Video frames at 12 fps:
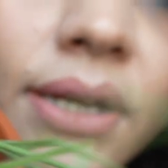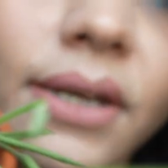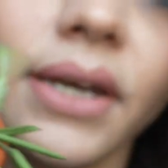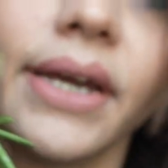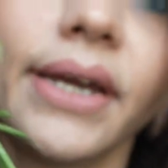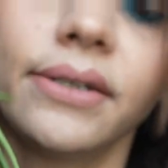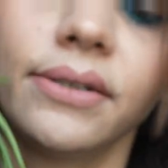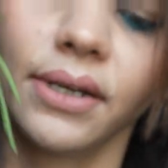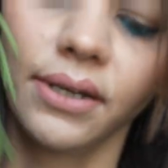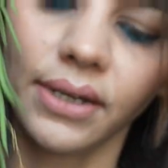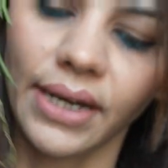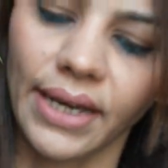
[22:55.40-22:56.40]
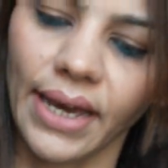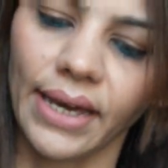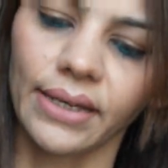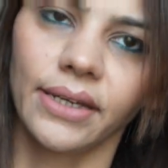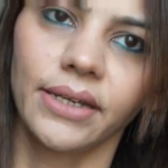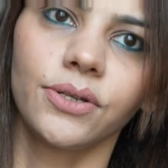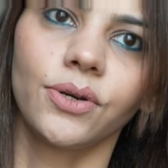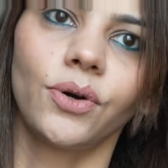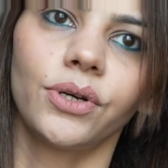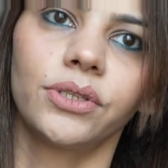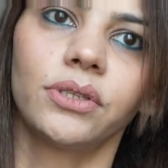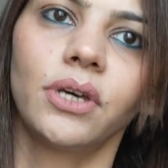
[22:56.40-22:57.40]
and I hang it
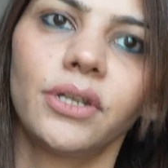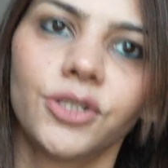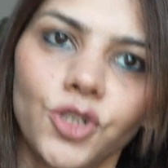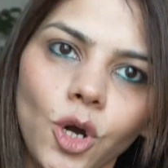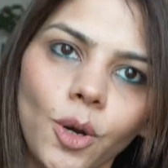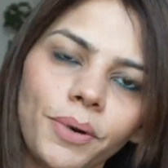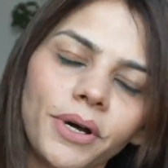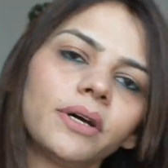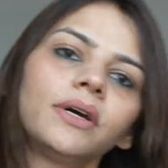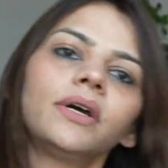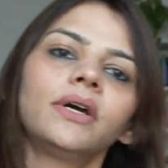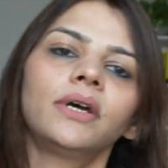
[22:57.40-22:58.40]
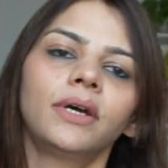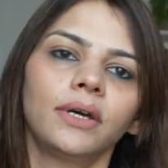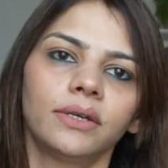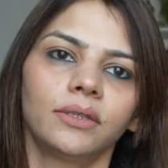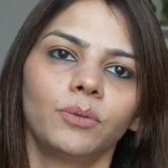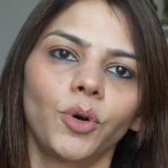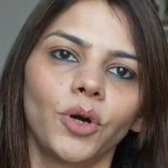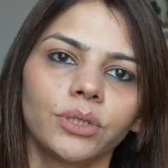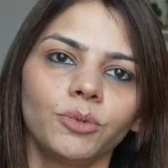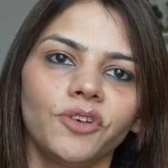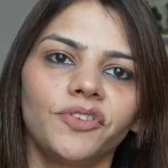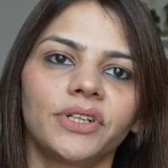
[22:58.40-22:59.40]
on top. The bottom
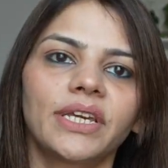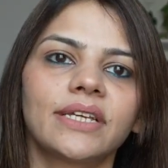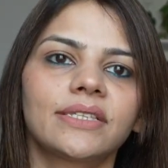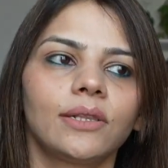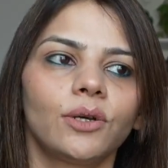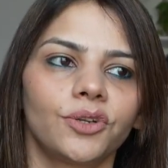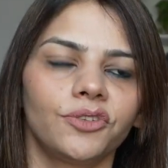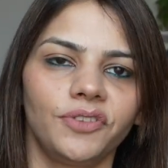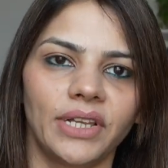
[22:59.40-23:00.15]
of it gets a lot of